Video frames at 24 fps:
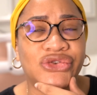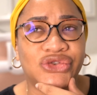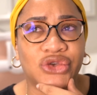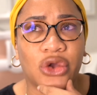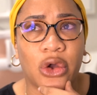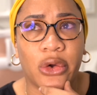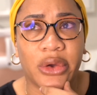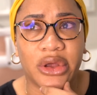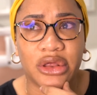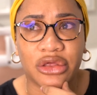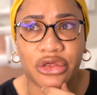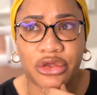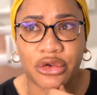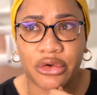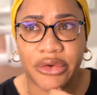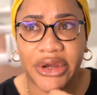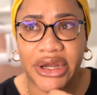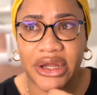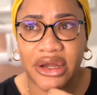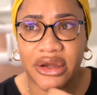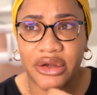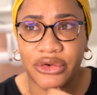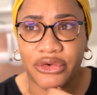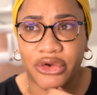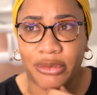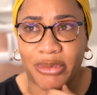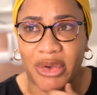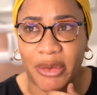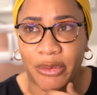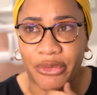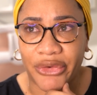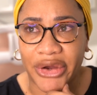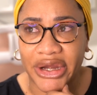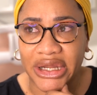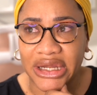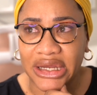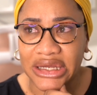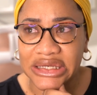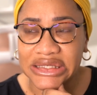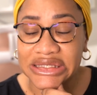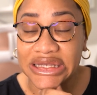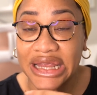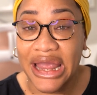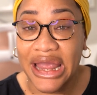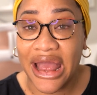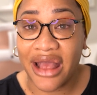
going through it during my pregnancy,